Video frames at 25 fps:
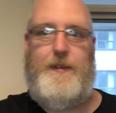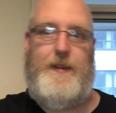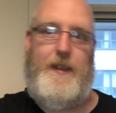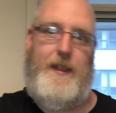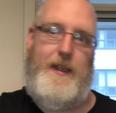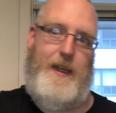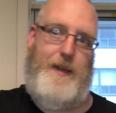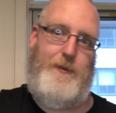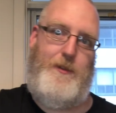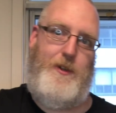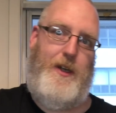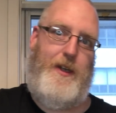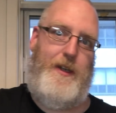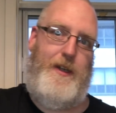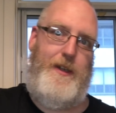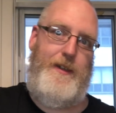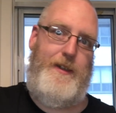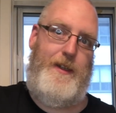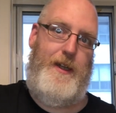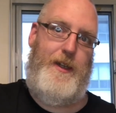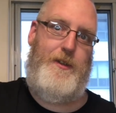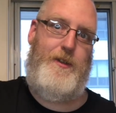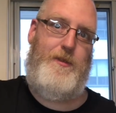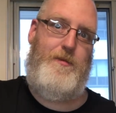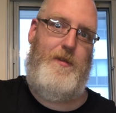And I've got
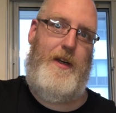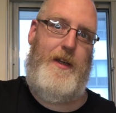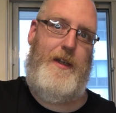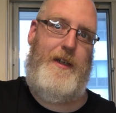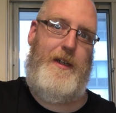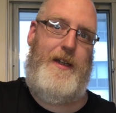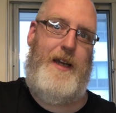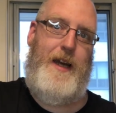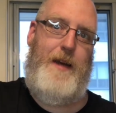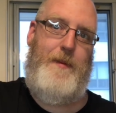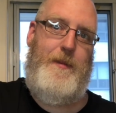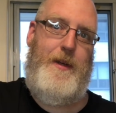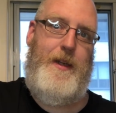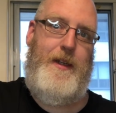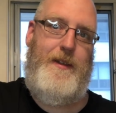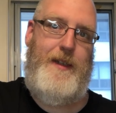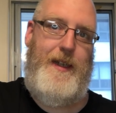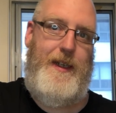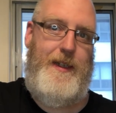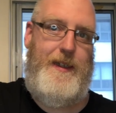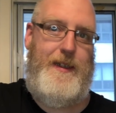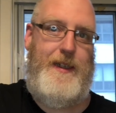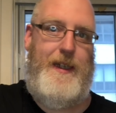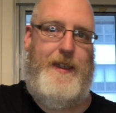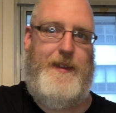another one coming.
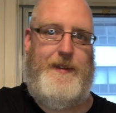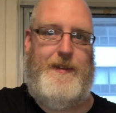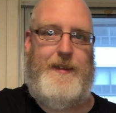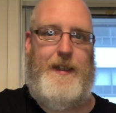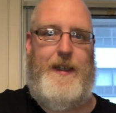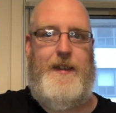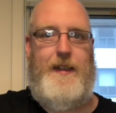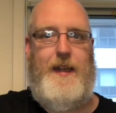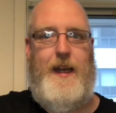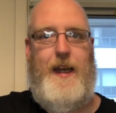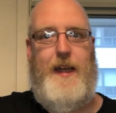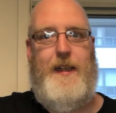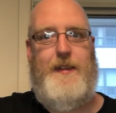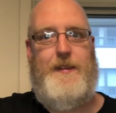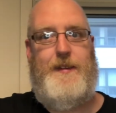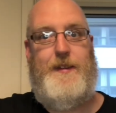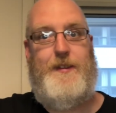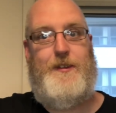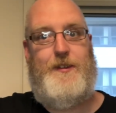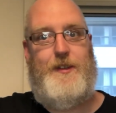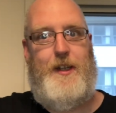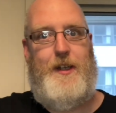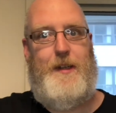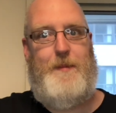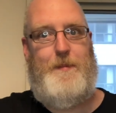Like I said, guys,
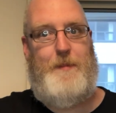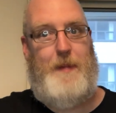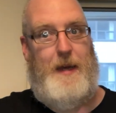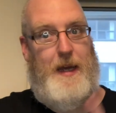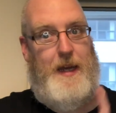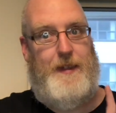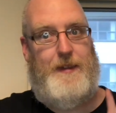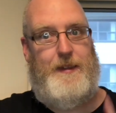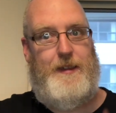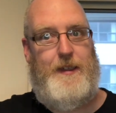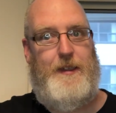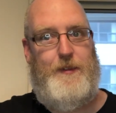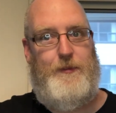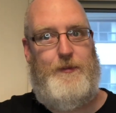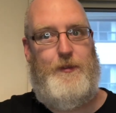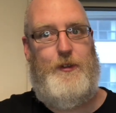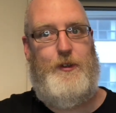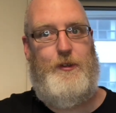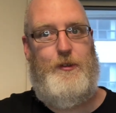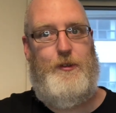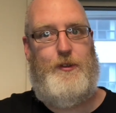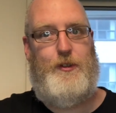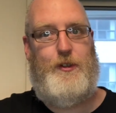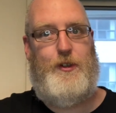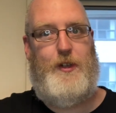it's got a Back to the
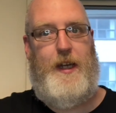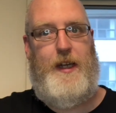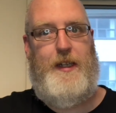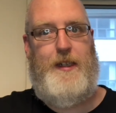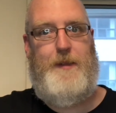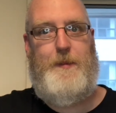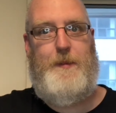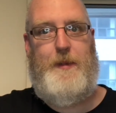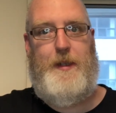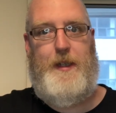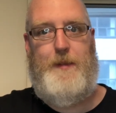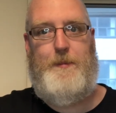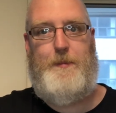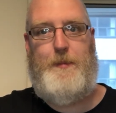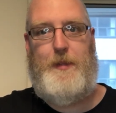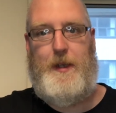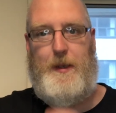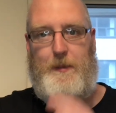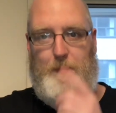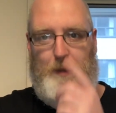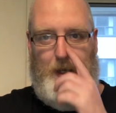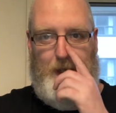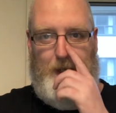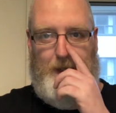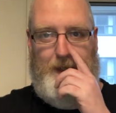Future item in it, but
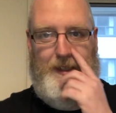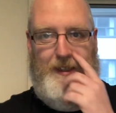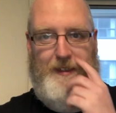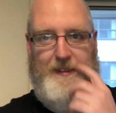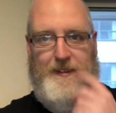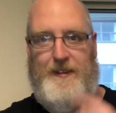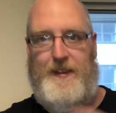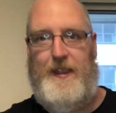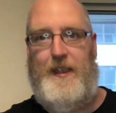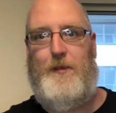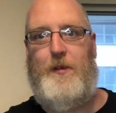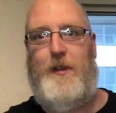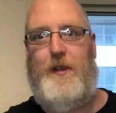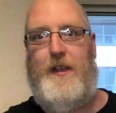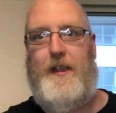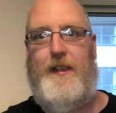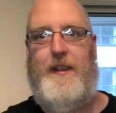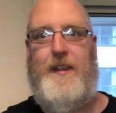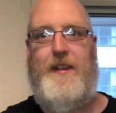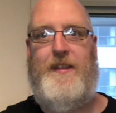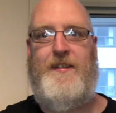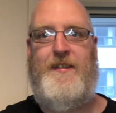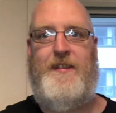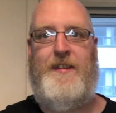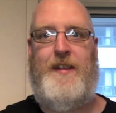I'm not going to say what it
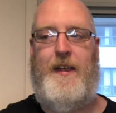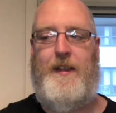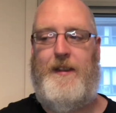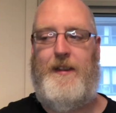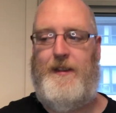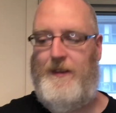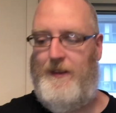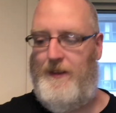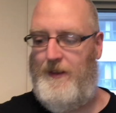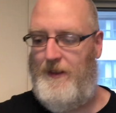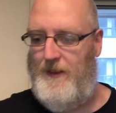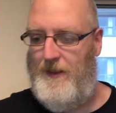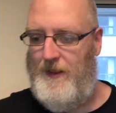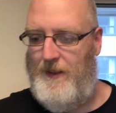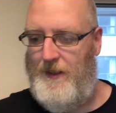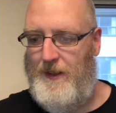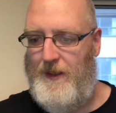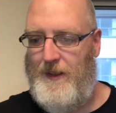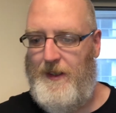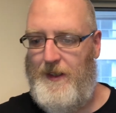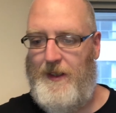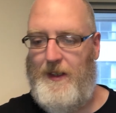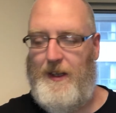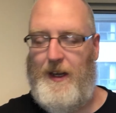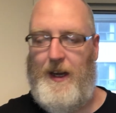is yet.
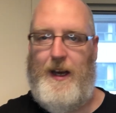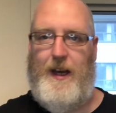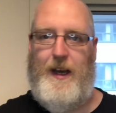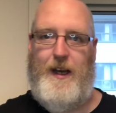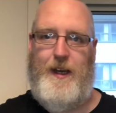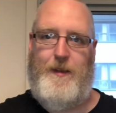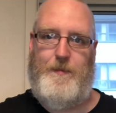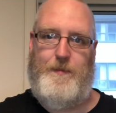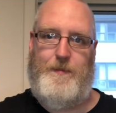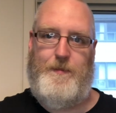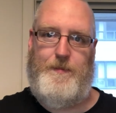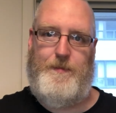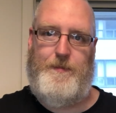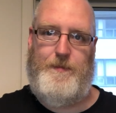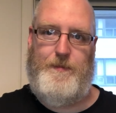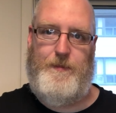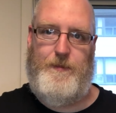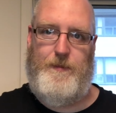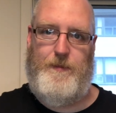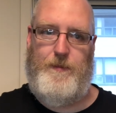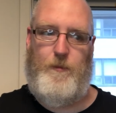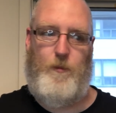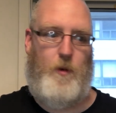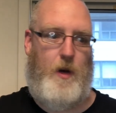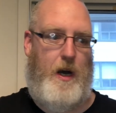Um,
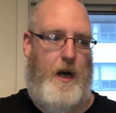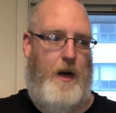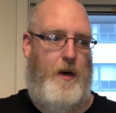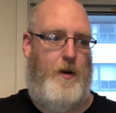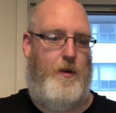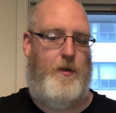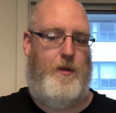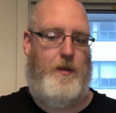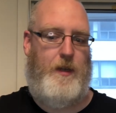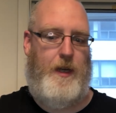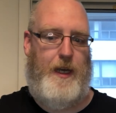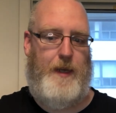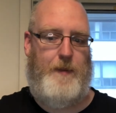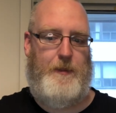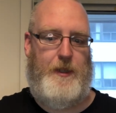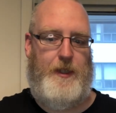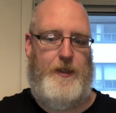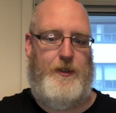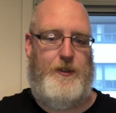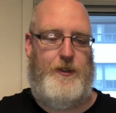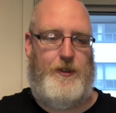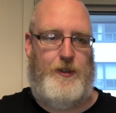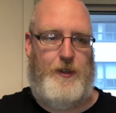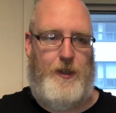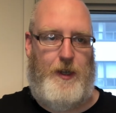wow, I'm
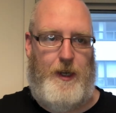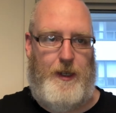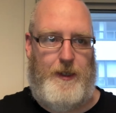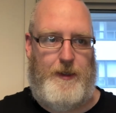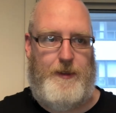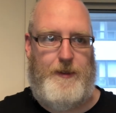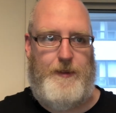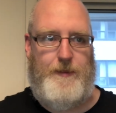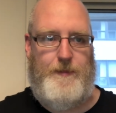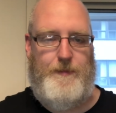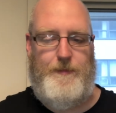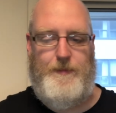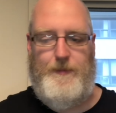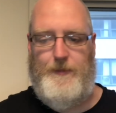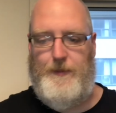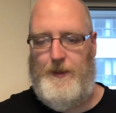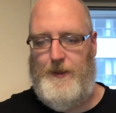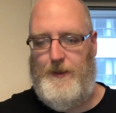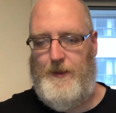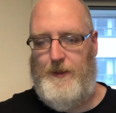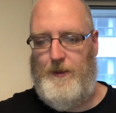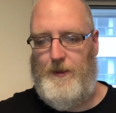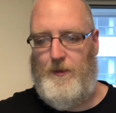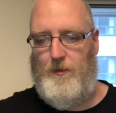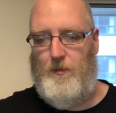in shock.
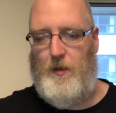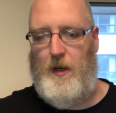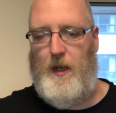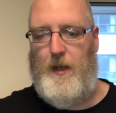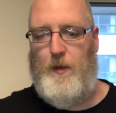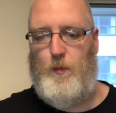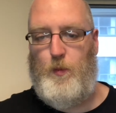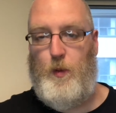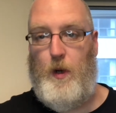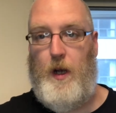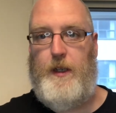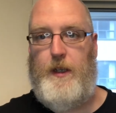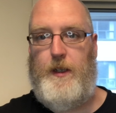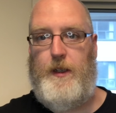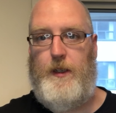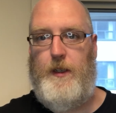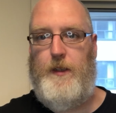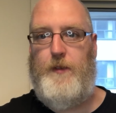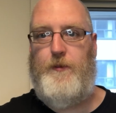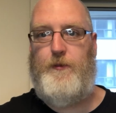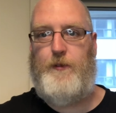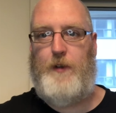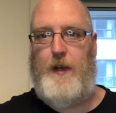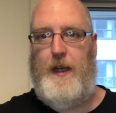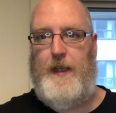What, what
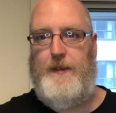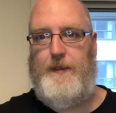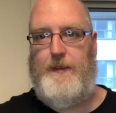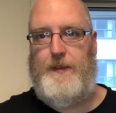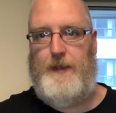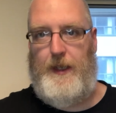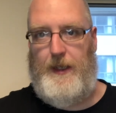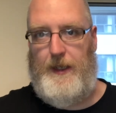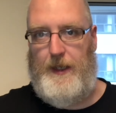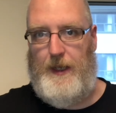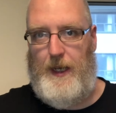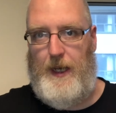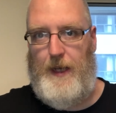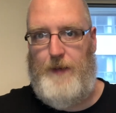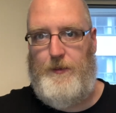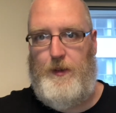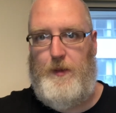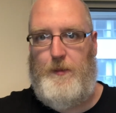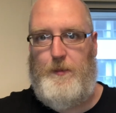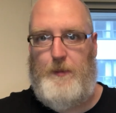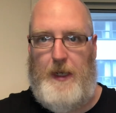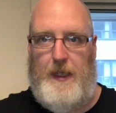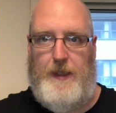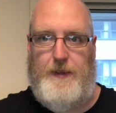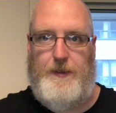good friends I have
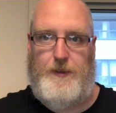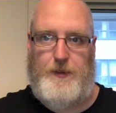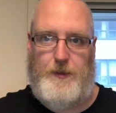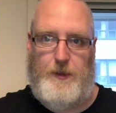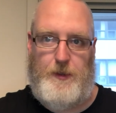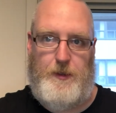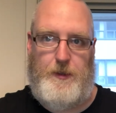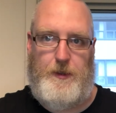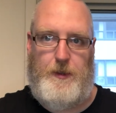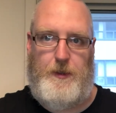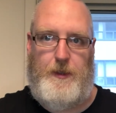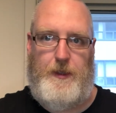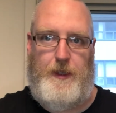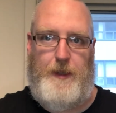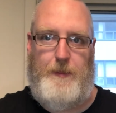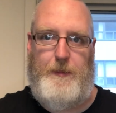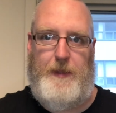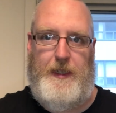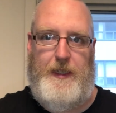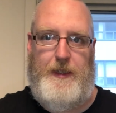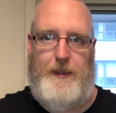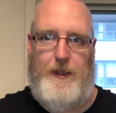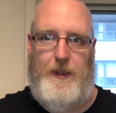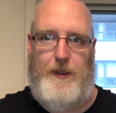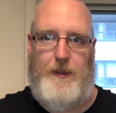in my circle, let
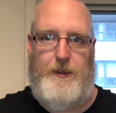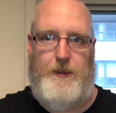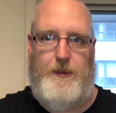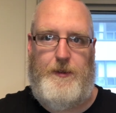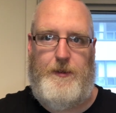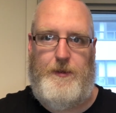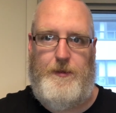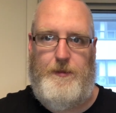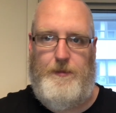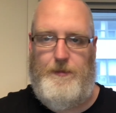me tell you.